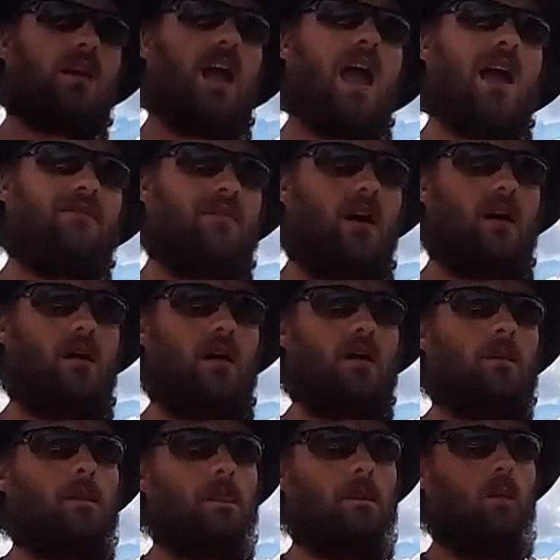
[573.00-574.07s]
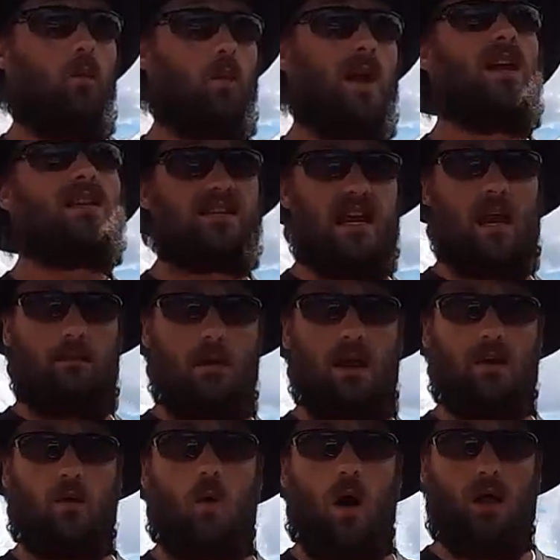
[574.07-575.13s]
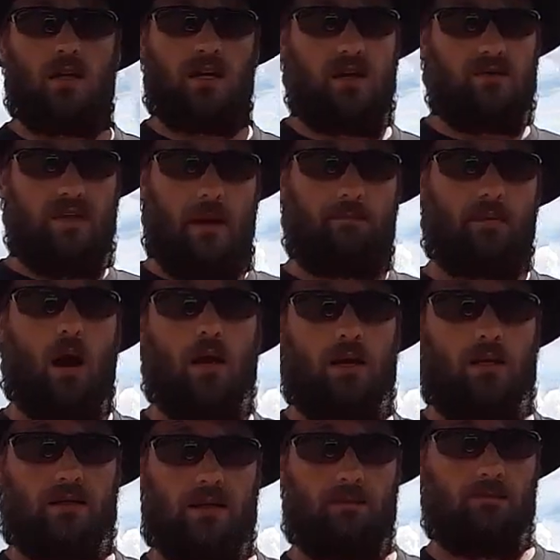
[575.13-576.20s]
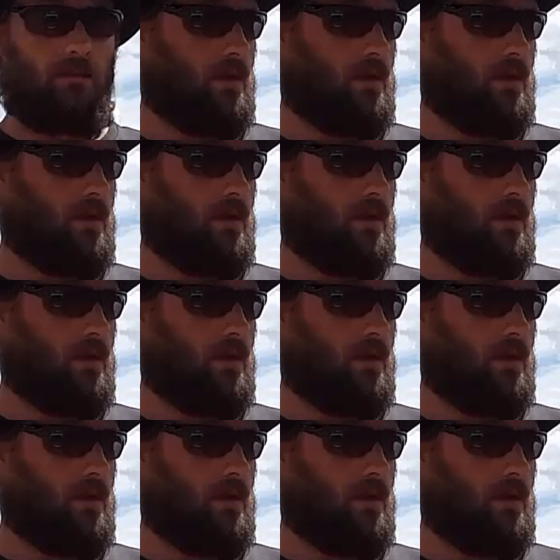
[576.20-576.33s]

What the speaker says: or half hog, we stand by the quality of that product.